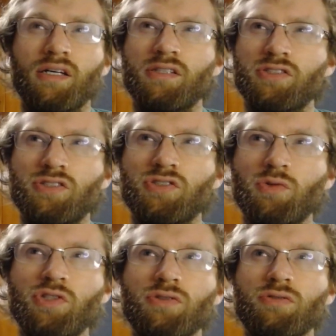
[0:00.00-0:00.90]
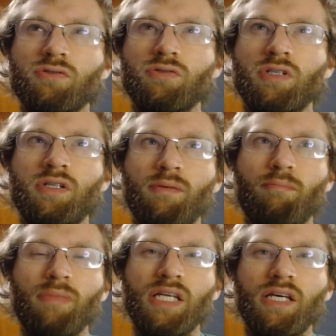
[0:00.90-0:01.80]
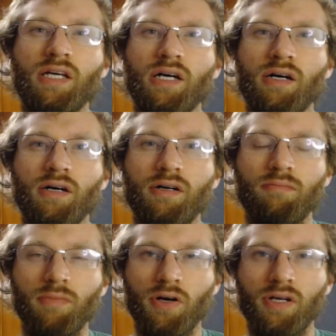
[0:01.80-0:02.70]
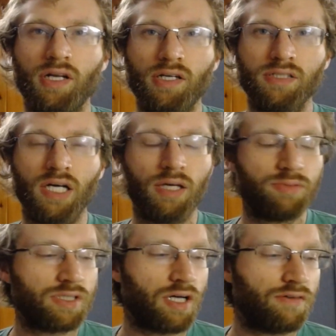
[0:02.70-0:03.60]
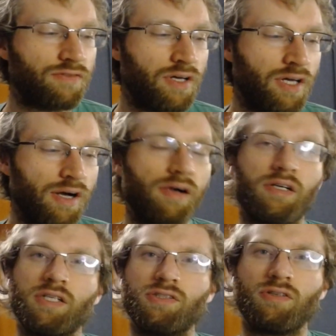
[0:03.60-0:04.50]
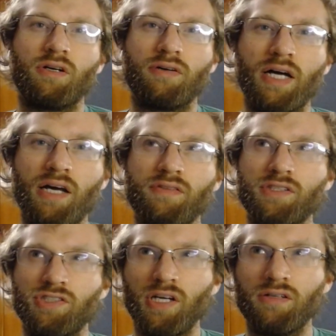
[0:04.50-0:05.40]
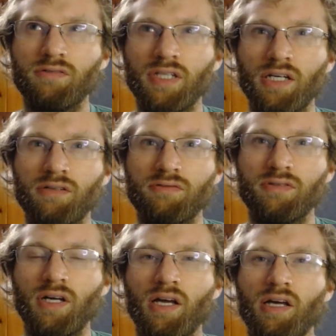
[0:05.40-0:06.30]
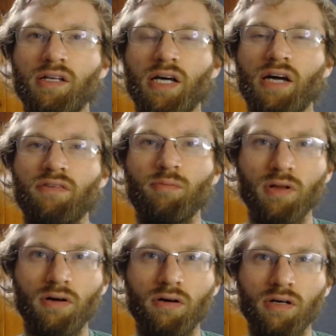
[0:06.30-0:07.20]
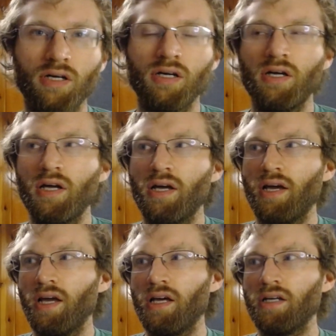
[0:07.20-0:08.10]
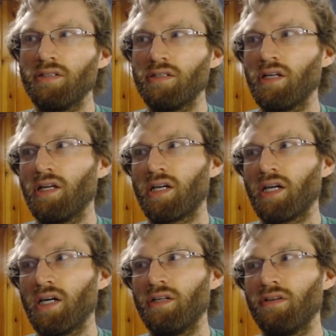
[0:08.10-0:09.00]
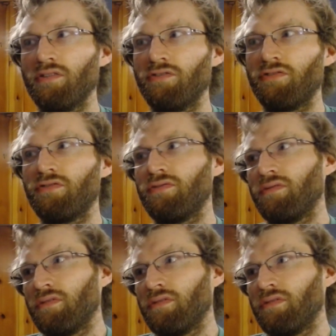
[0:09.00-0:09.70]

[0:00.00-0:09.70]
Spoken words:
social media marketing type stuff, because I have this channel now and I have a blog, and it kind of